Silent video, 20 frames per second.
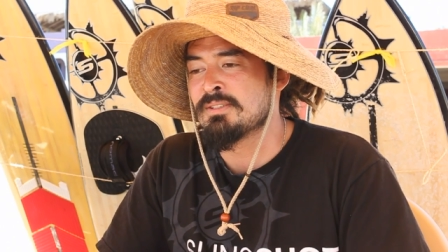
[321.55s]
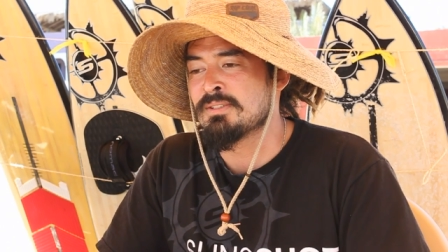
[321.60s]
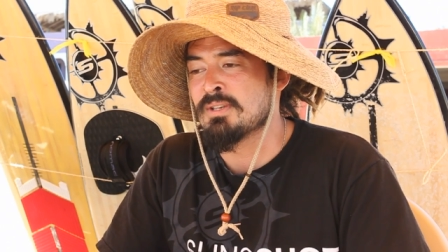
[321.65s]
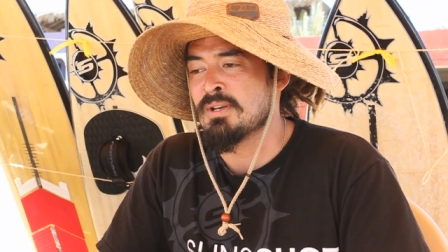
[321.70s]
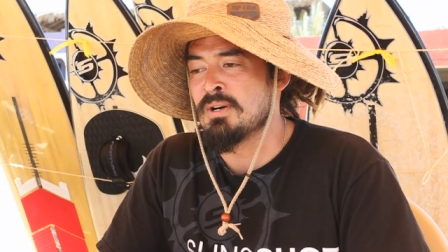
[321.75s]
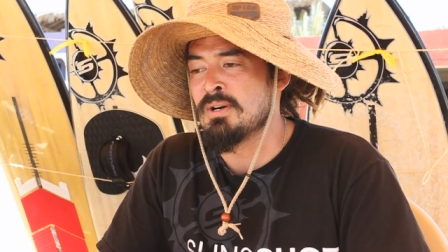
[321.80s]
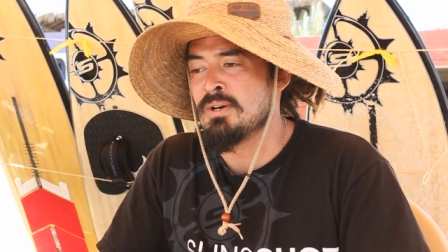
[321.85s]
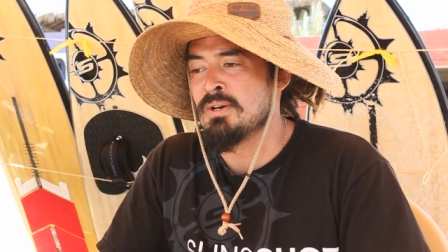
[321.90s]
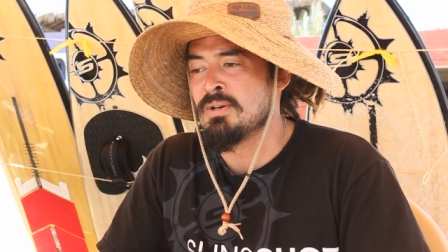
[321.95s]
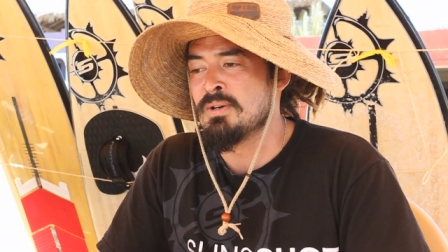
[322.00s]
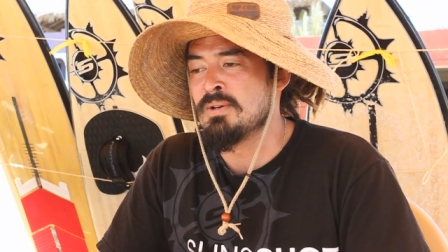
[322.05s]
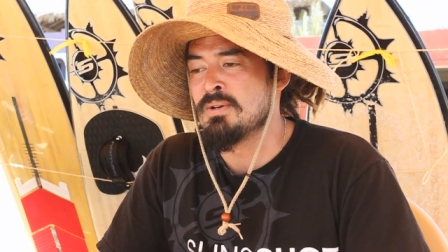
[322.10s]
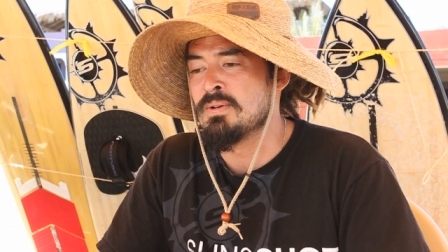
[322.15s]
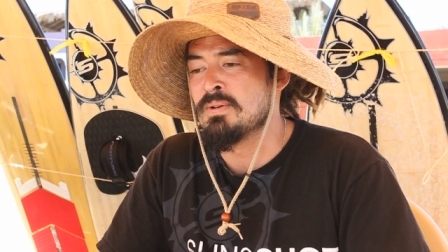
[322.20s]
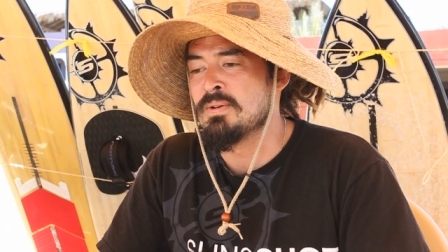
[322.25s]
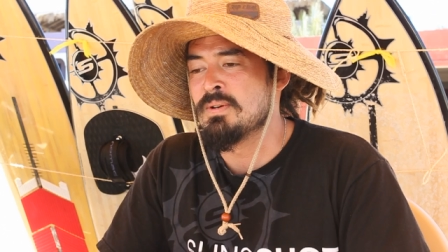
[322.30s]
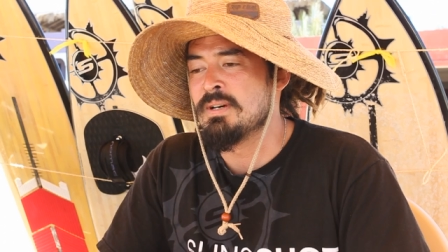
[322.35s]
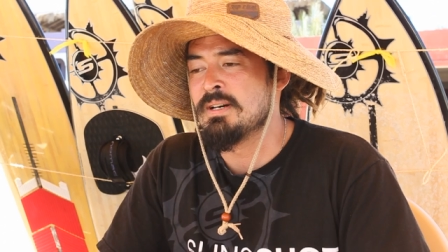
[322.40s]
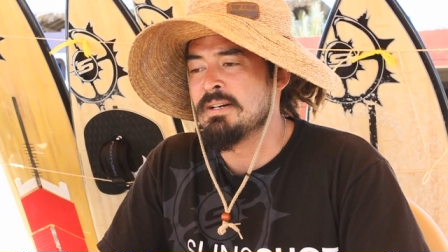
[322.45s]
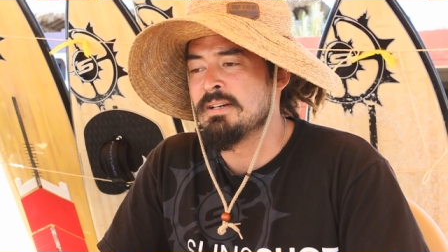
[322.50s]

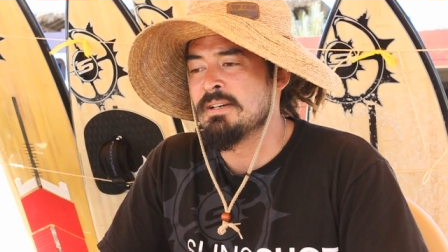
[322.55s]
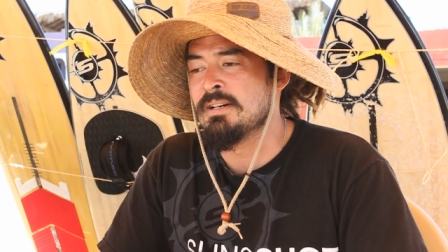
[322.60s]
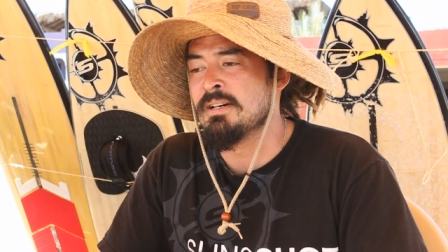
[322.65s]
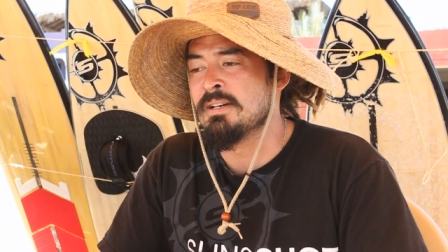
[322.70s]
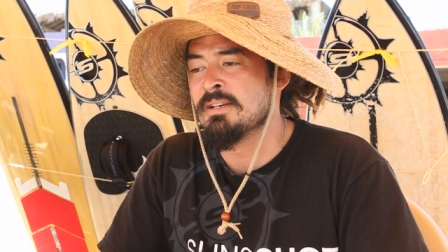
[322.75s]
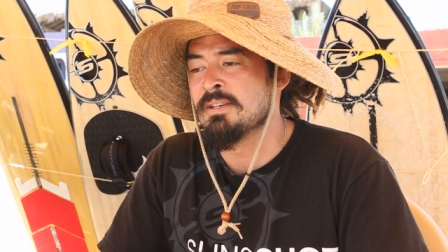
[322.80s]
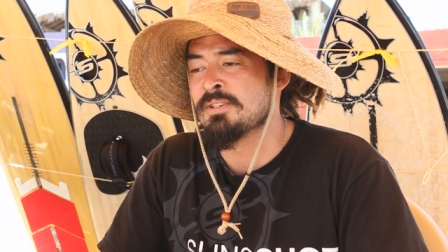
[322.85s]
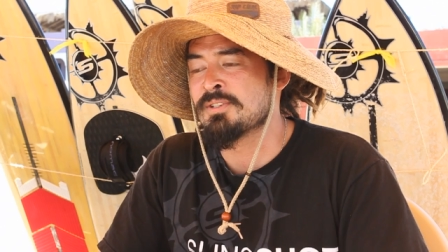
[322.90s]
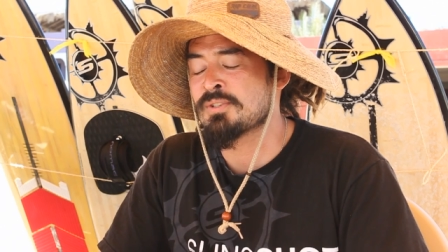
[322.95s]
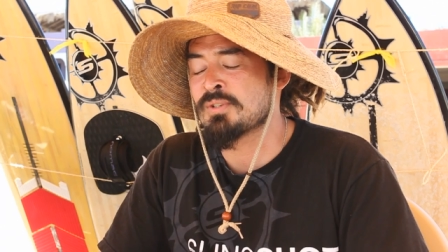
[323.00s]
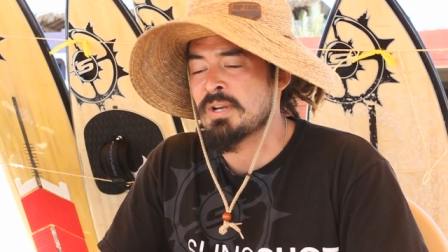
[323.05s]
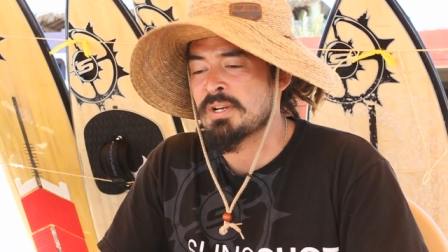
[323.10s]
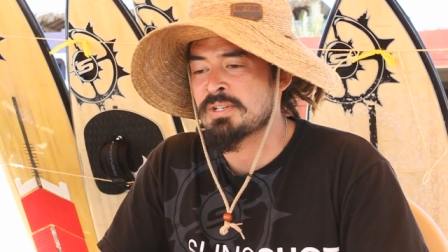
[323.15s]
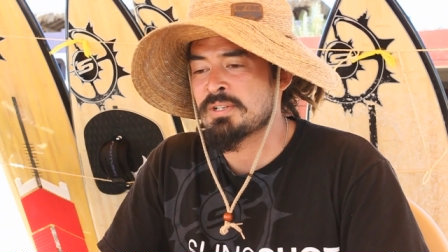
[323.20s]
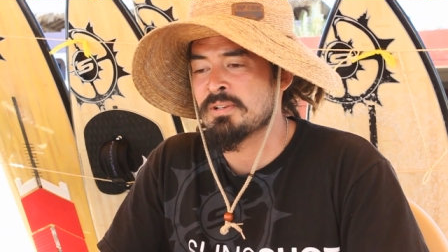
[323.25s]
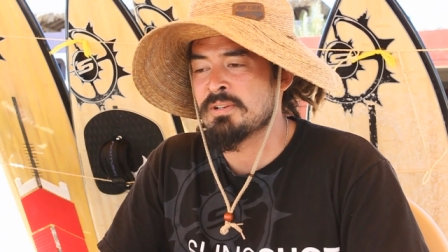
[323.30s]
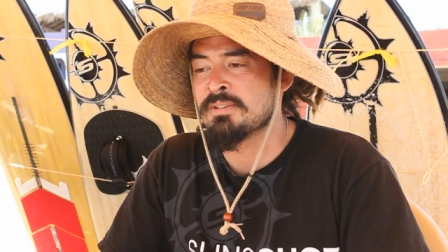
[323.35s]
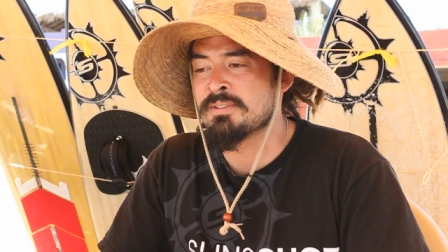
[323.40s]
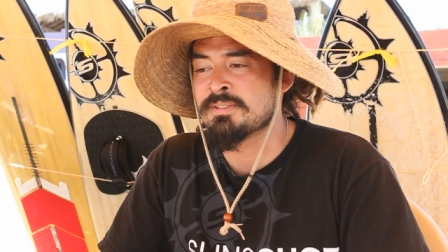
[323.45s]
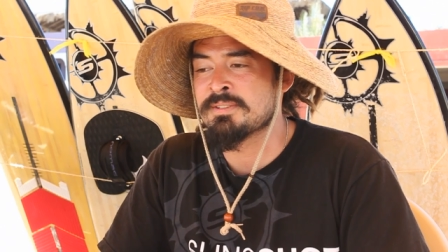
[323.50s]
So the
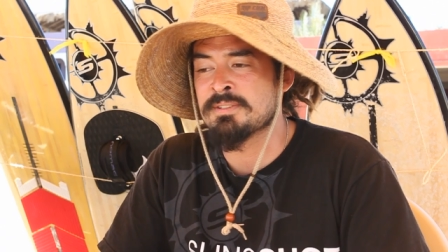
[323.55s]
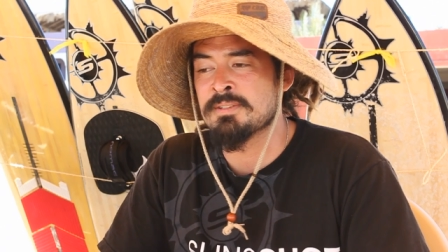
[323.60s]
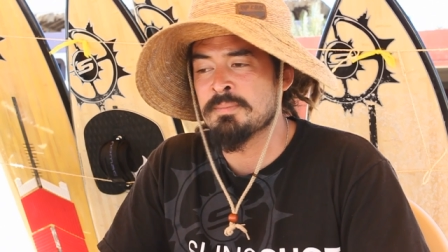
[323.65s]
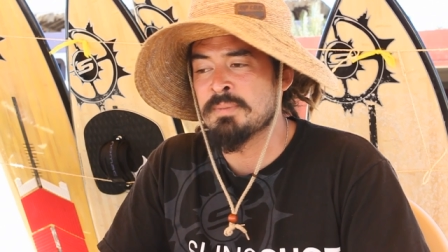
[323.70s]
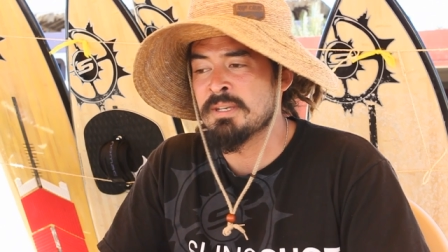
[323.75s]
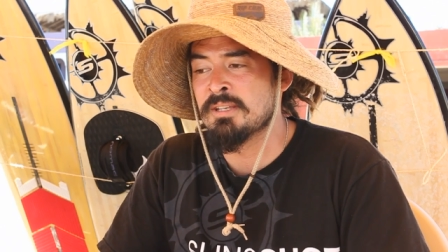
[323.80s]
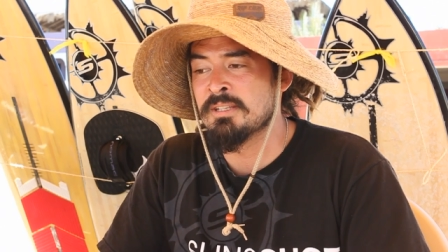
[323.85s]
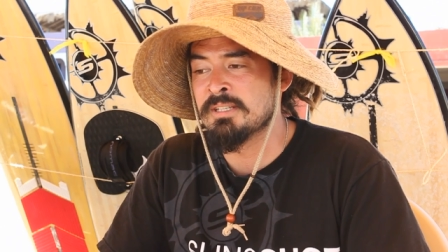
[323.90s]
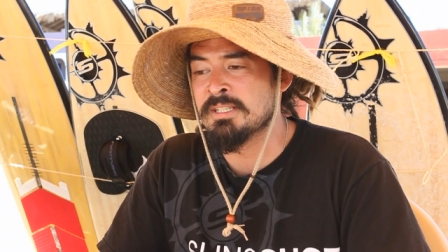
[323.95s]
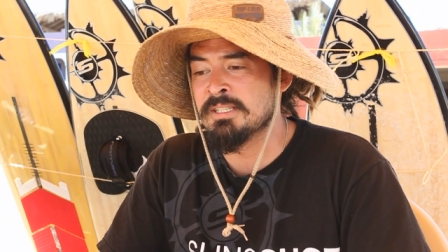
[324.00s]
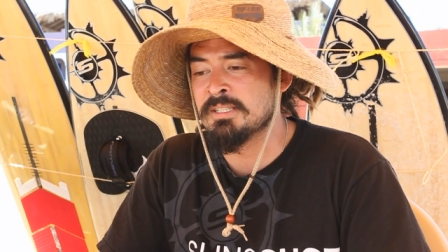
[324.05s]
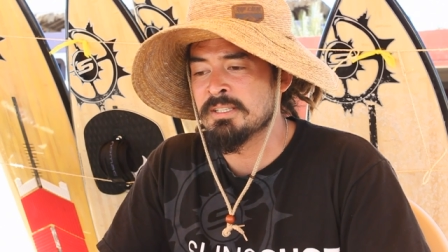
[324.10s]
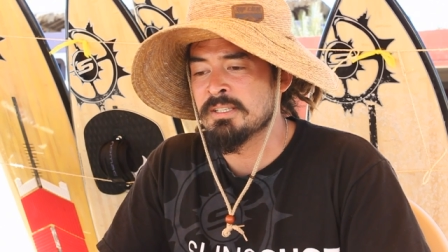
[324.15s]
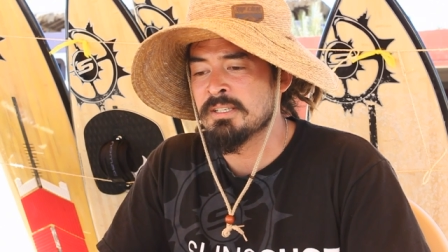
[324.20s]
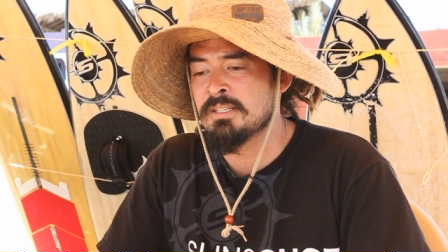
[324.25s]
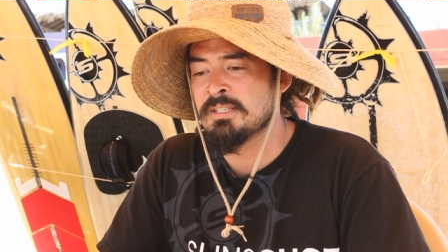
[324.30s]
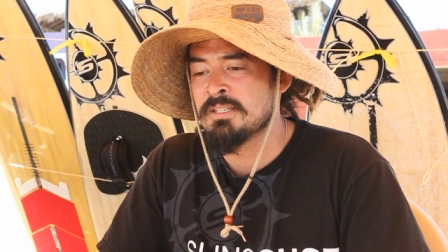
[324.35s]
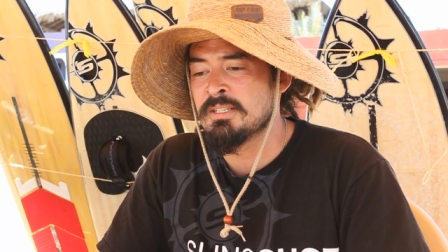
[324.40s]
structure and stability.